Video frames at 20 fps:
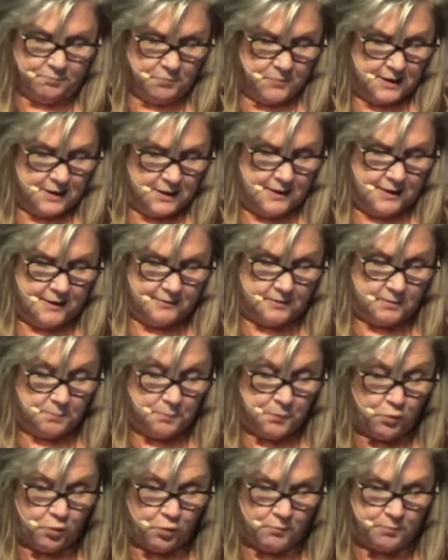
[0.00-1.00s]
me and
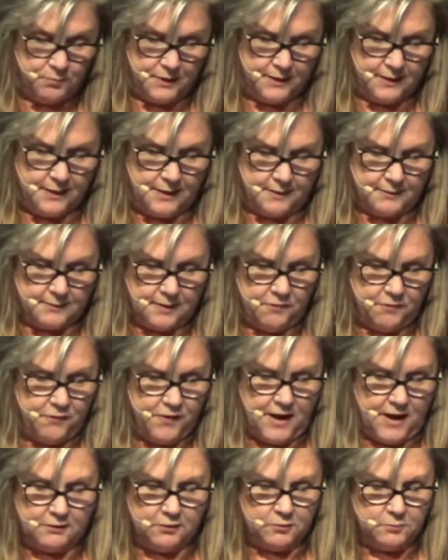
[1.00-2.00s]
support me as I
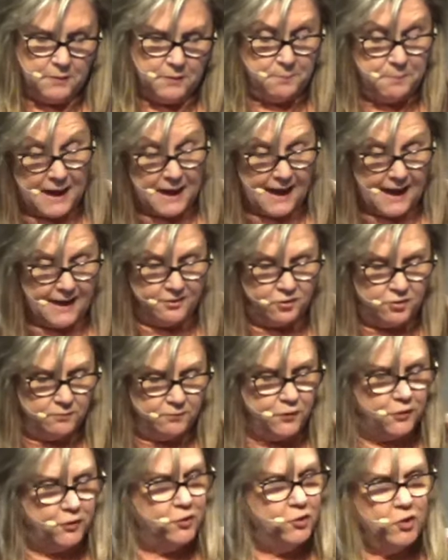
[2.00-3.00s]
followed my passion
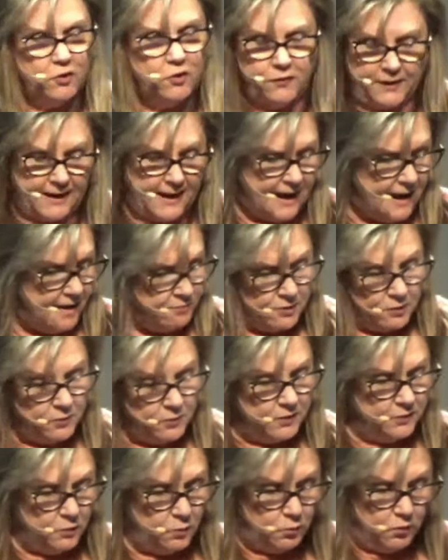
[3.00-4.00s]
for serving
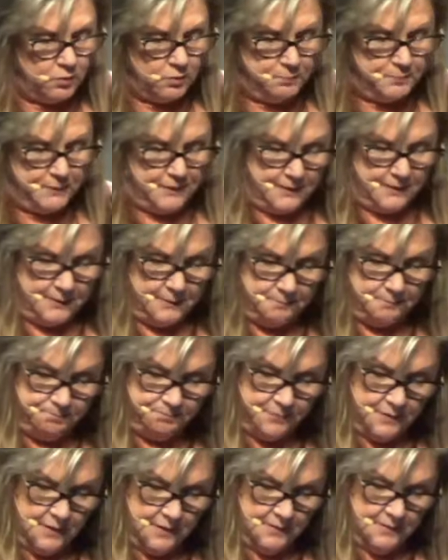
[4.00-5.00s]
everyone in the world but him.
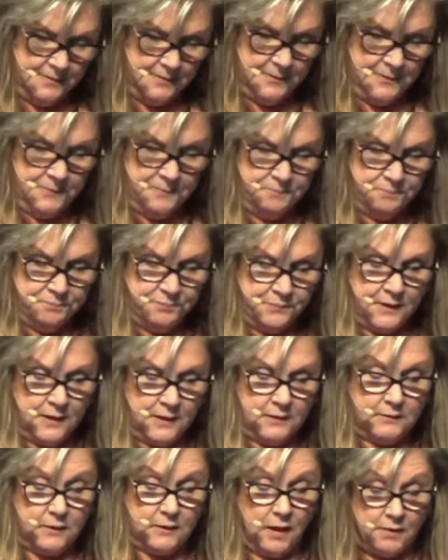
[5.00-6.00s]

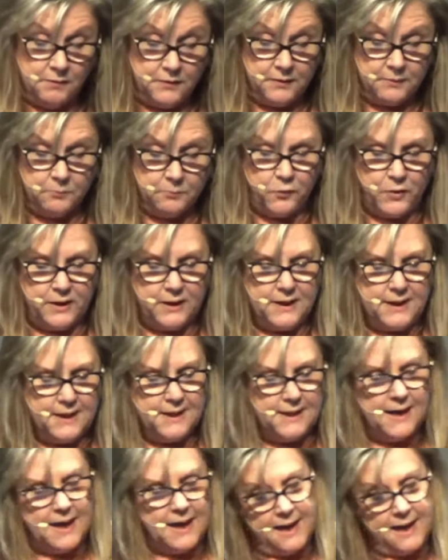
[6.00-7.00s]
Love him when
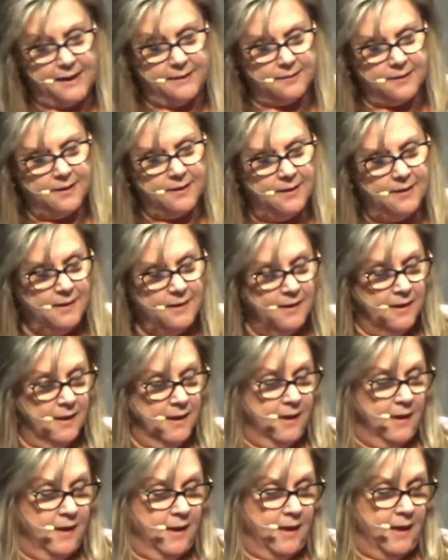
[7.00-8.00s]
he ate
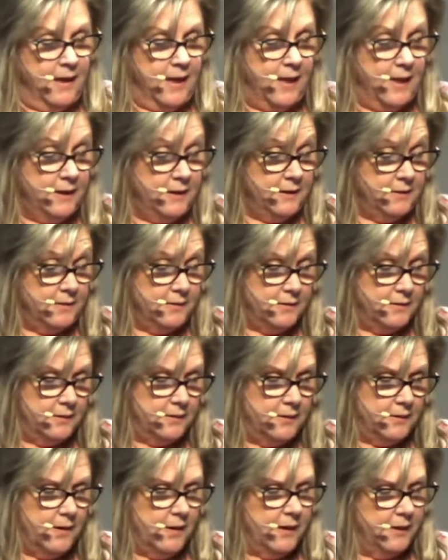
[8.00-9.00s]

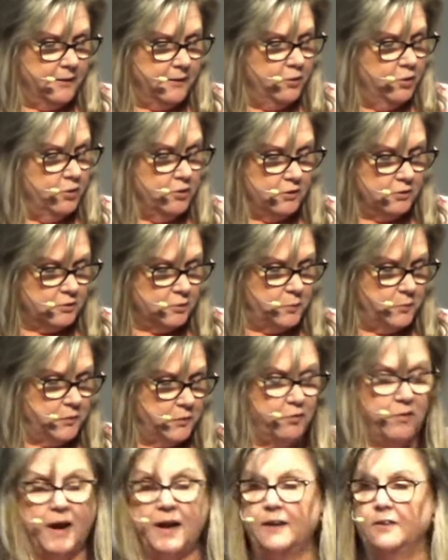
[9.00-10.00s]
anything I cooked with
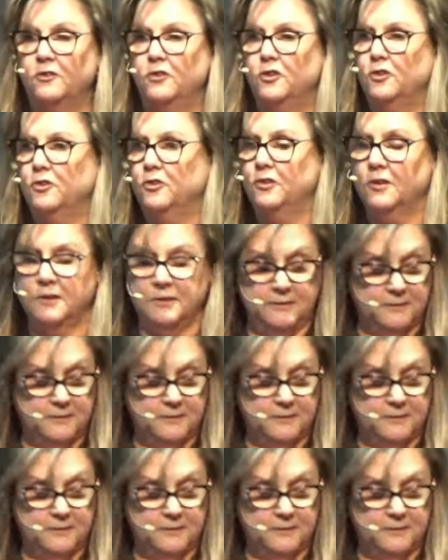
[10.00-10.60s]
gratitude.